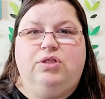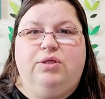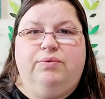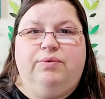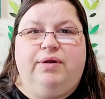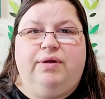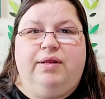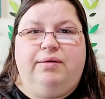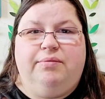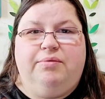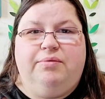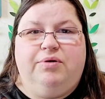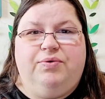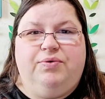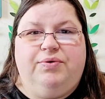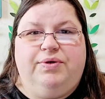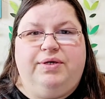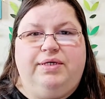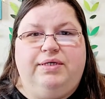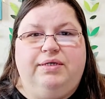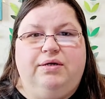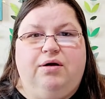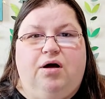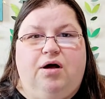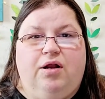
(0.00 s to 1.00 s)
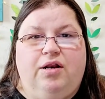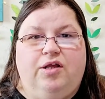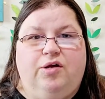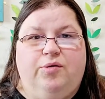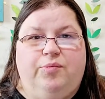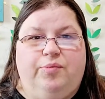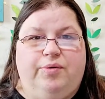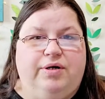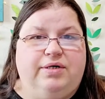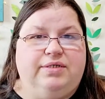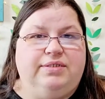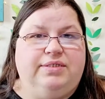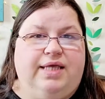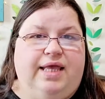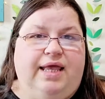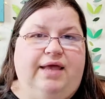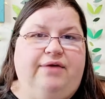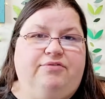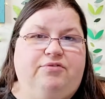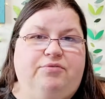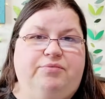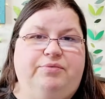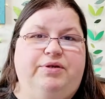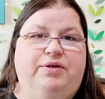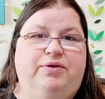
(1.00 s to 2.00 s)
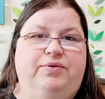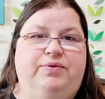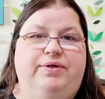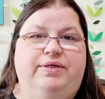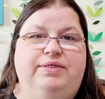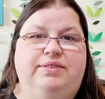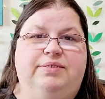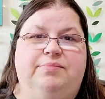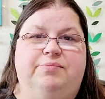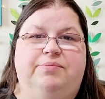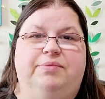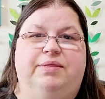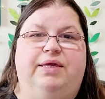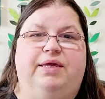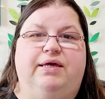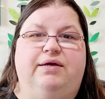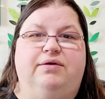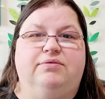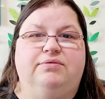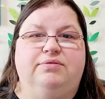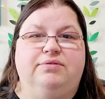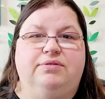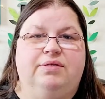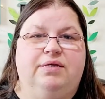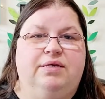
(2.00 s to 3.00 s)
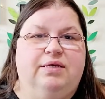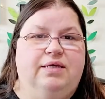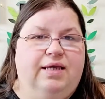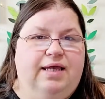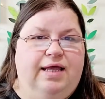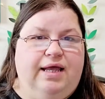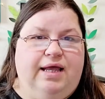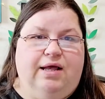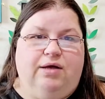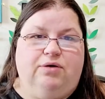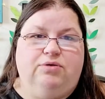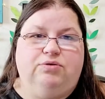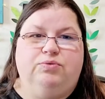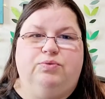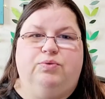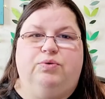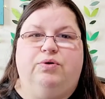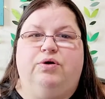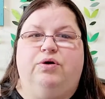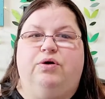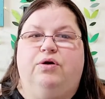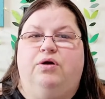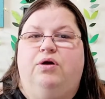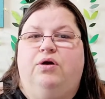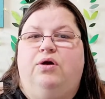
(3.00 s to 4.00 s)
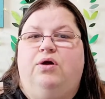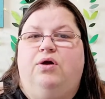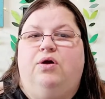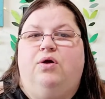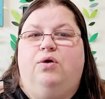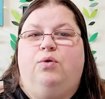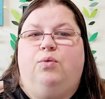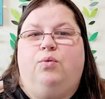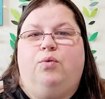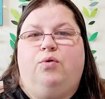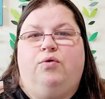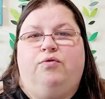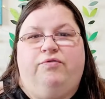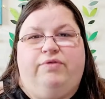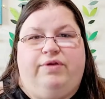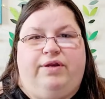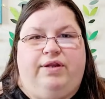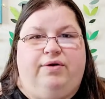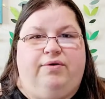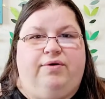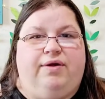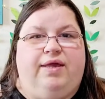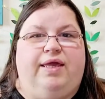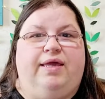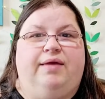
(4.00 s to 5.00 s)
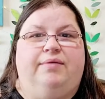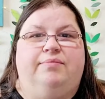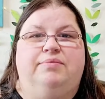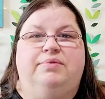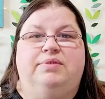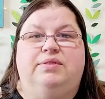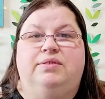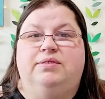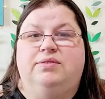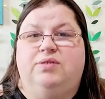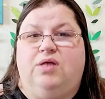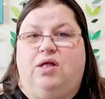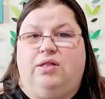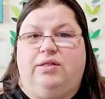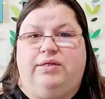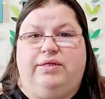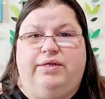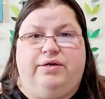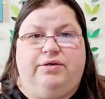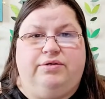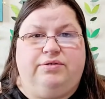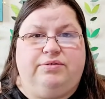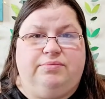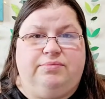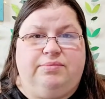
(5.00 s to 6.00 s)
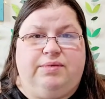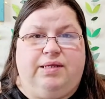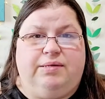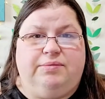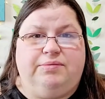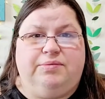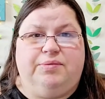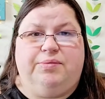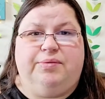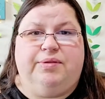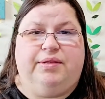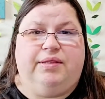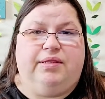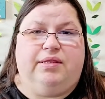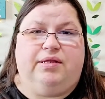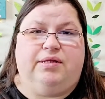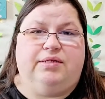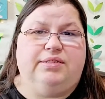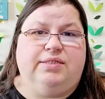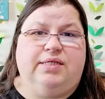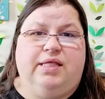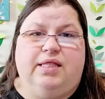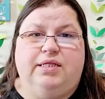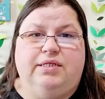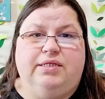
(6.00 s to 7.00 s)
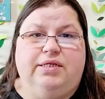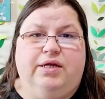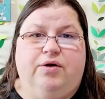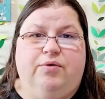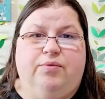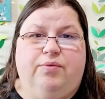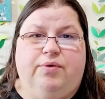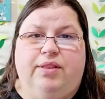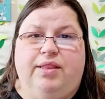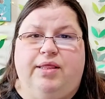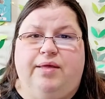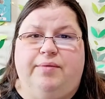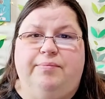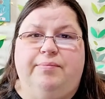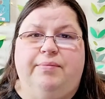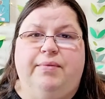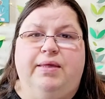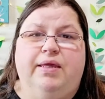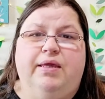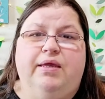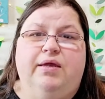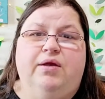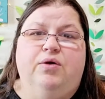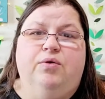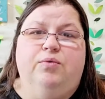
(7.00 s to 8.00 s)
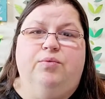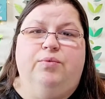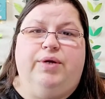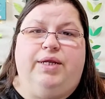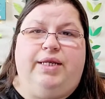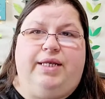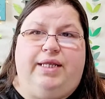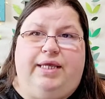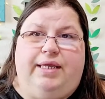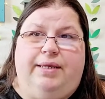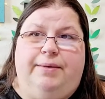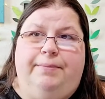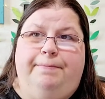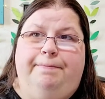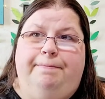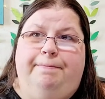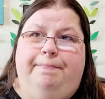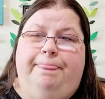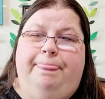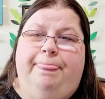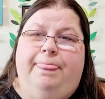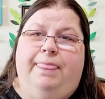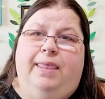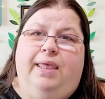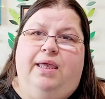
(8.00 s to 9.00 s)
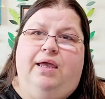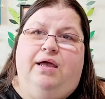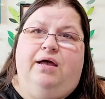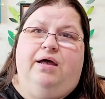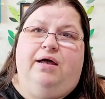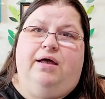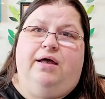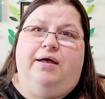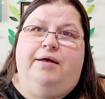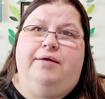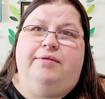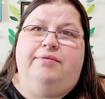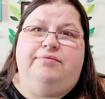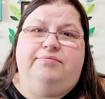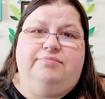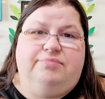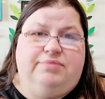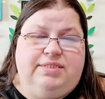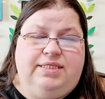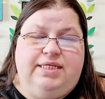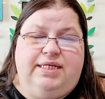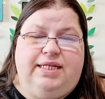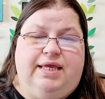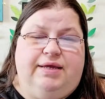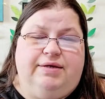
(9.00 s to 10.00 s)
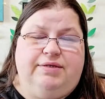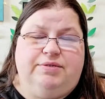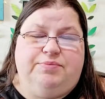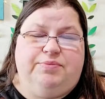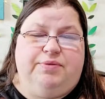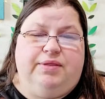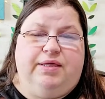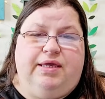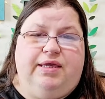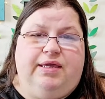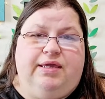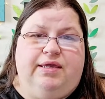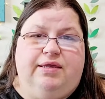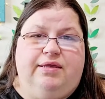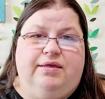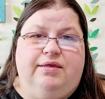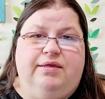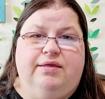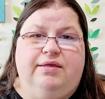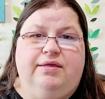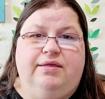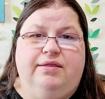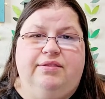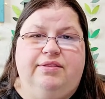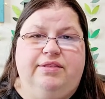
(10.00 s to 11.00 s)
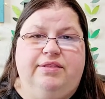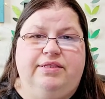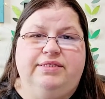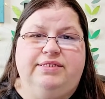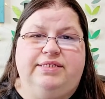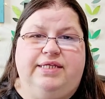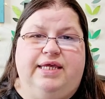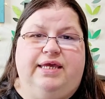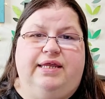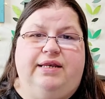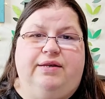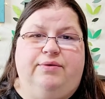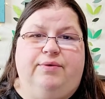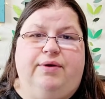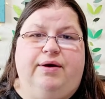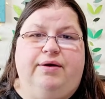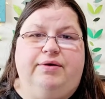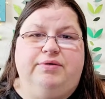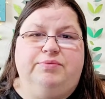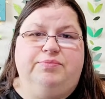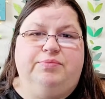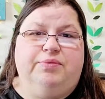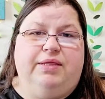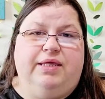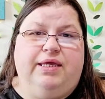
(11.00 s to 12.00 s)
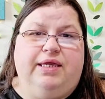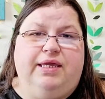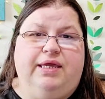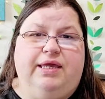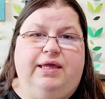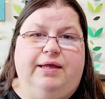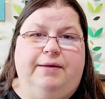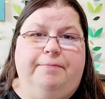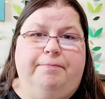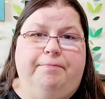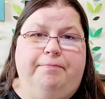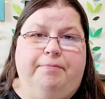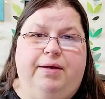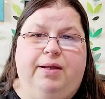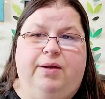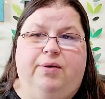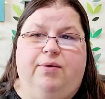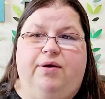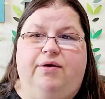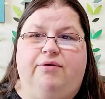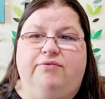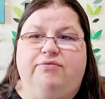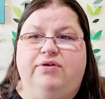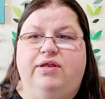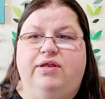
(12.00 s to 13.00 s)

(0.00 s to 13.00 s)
when I'm doing audiobooks, I have to be doing something else. Housework or video games, solitaire. Sometimes I play a lot of solitaire while I'm reading. Uh, today I was playing, this day anyway, I was playing uh, Minecraft.